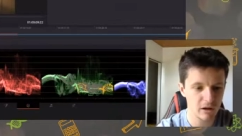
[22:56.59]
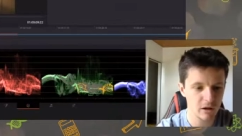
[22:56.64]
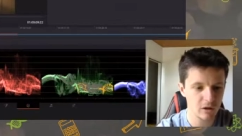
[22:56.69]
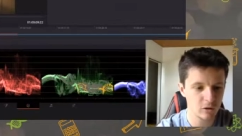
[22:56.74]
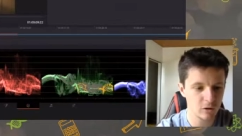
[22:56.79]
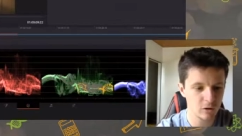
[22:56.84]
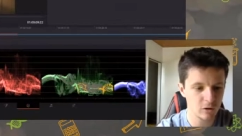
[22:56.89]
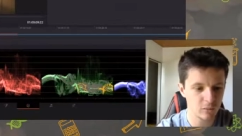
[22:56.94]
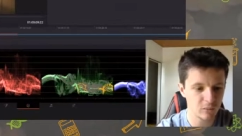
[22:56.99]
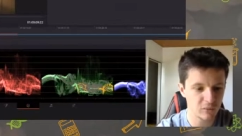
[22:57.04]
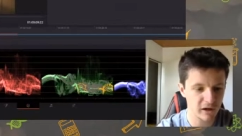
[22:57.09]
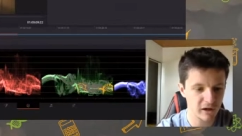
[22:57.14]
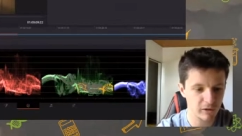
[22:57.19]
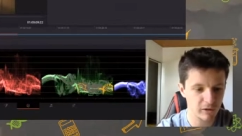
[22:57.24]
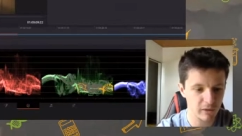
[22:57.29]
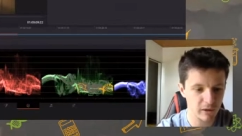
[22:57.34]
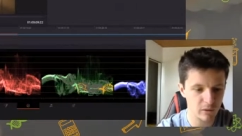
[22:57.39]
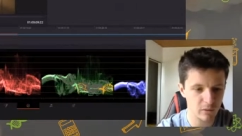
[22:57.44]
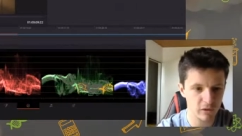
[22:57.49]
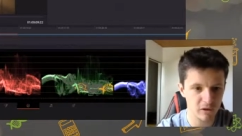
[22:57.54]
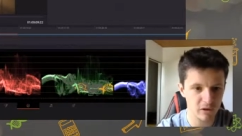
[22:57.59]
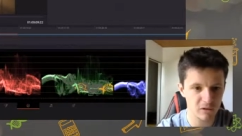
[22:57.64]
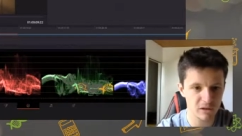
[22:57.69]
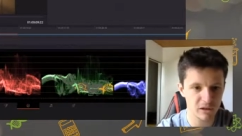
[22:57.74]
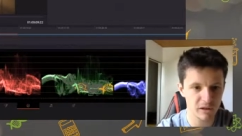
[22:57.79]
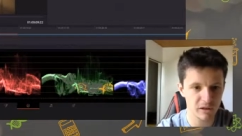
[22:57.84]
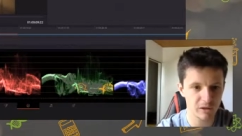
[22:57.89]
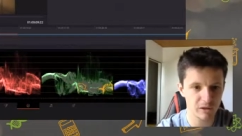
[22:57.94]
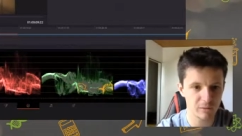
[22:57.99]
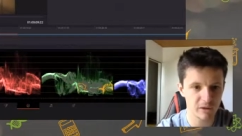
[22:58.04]
you can play around with those a
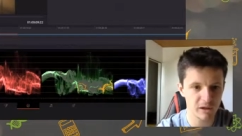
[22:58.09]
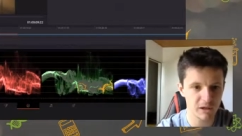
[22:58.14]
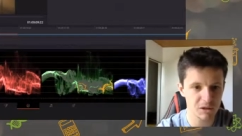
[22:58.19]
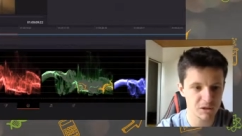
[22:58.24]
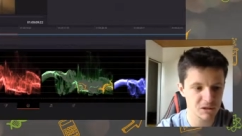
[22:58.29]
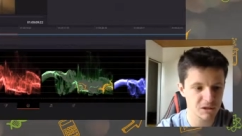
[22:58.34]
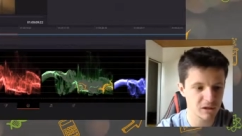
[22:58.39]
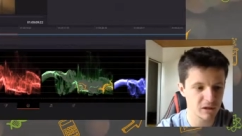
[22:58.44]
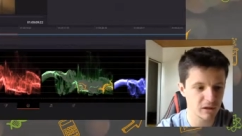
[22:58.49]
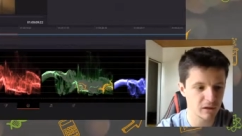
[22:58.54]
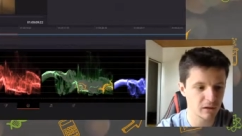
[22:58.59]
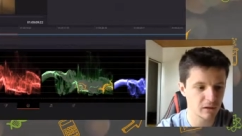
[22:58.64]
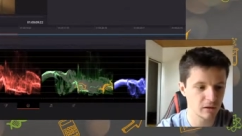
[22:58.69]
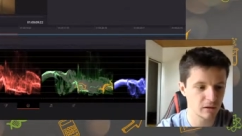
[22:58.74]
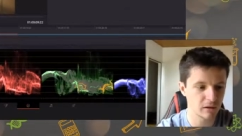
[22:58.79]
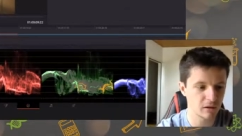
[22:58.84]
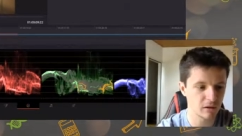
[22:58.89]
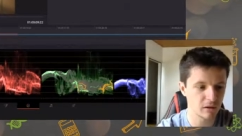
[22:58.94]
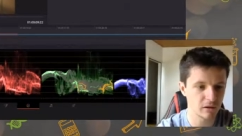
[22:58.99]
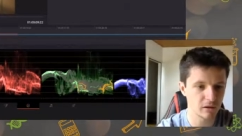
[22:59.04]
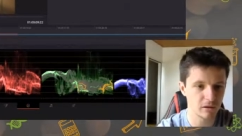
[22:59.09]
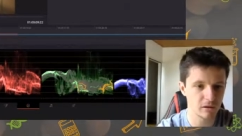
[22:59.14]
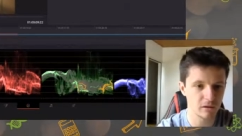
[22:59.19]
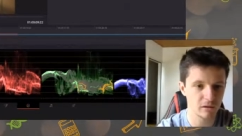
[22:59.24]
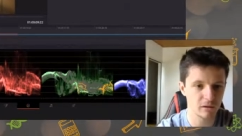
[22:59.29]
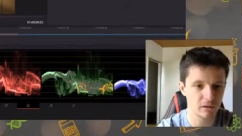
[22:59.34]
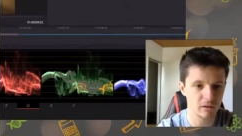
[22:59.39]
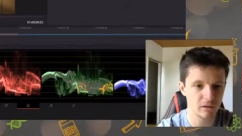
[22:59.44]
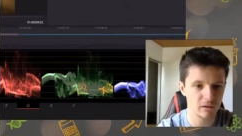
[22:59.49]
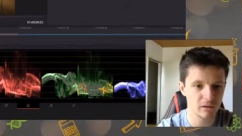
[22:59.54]
little bit, just the, the,
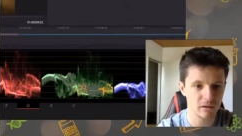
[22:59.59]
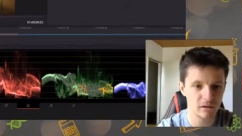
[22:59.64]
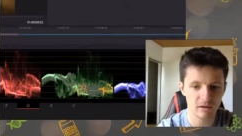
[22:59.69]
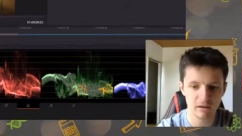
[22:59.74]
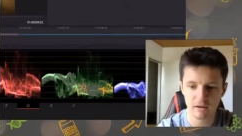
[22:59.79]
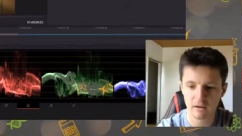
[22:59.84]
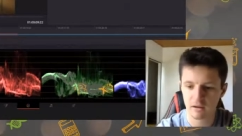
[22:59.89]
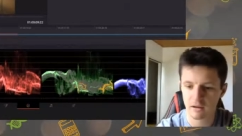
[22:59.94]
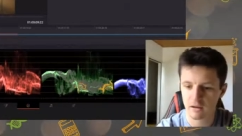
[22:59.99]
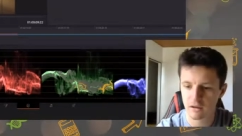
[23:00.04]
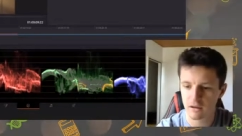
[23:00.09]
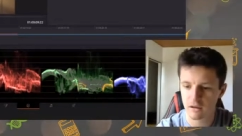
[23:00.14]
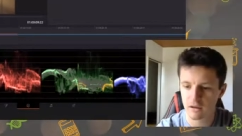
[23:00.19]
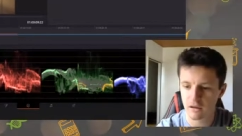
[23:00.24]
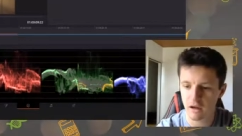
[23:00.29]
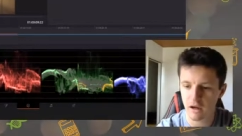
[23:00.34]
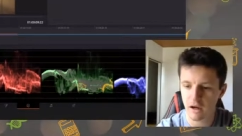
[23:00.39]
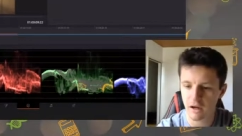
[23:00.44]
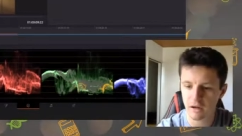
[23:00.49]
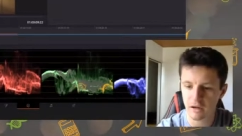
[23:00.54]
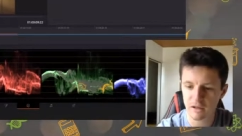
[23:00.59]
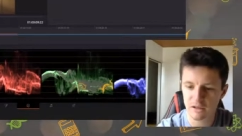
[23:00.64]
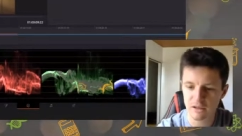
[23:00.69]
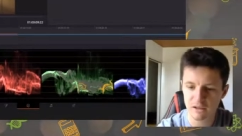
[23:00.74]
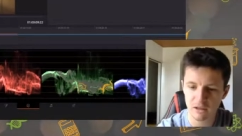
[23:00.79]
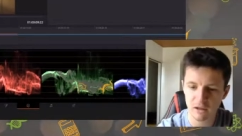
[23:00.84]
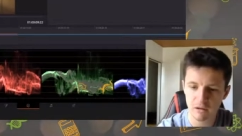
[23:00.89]
the highlights, the